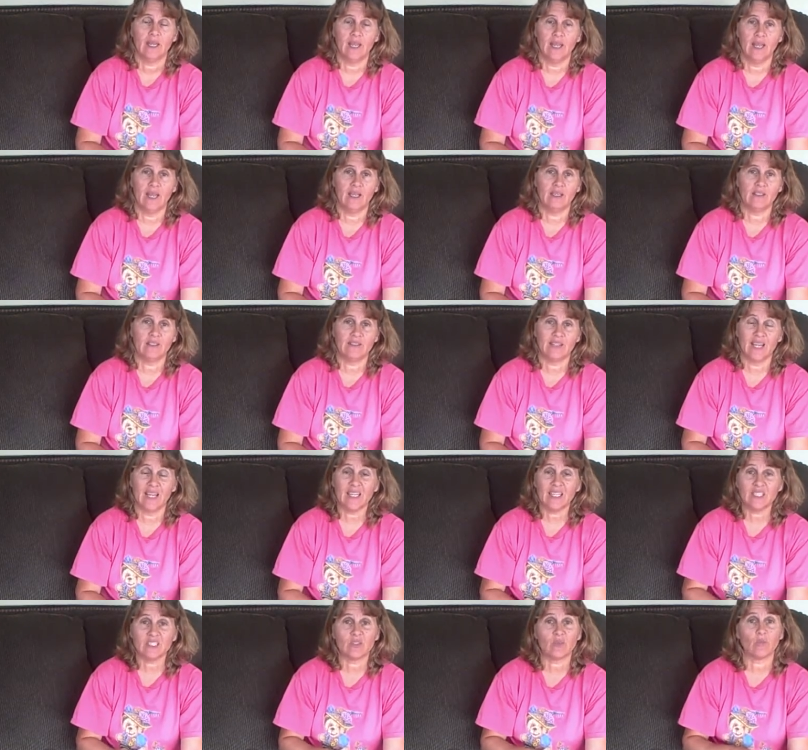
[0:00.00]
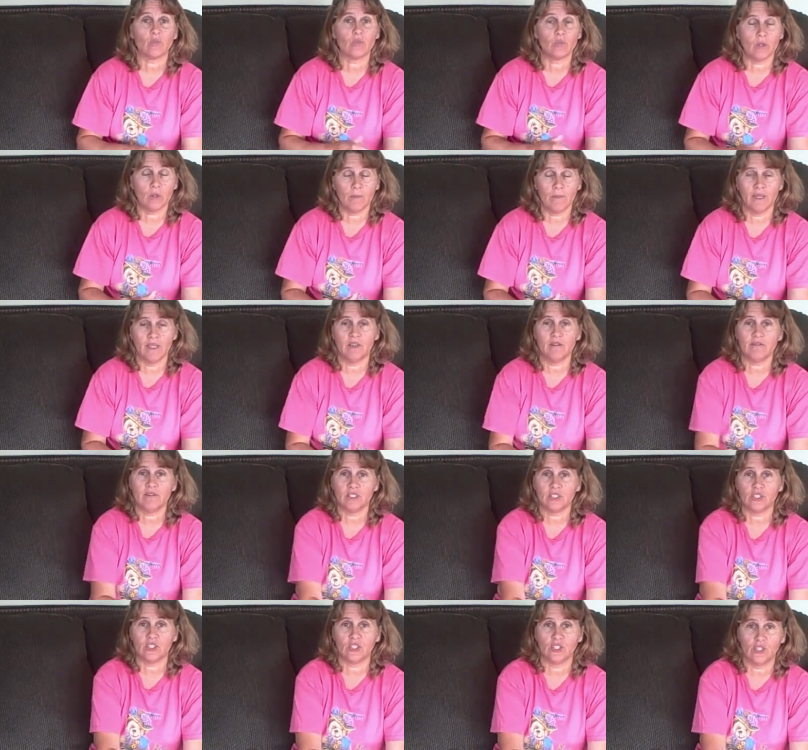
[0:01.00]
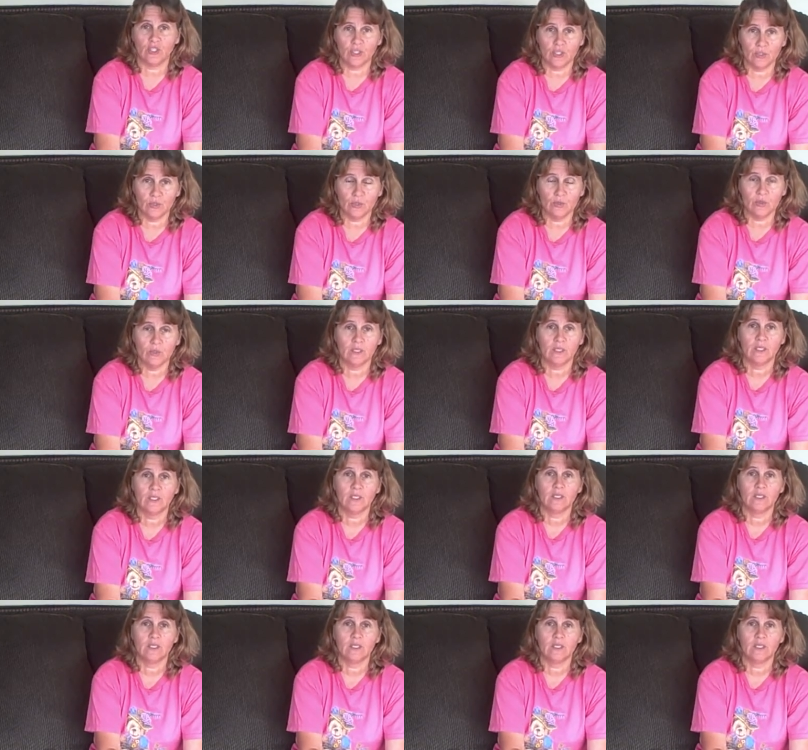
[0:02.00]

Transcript: And that is a real benefit to you,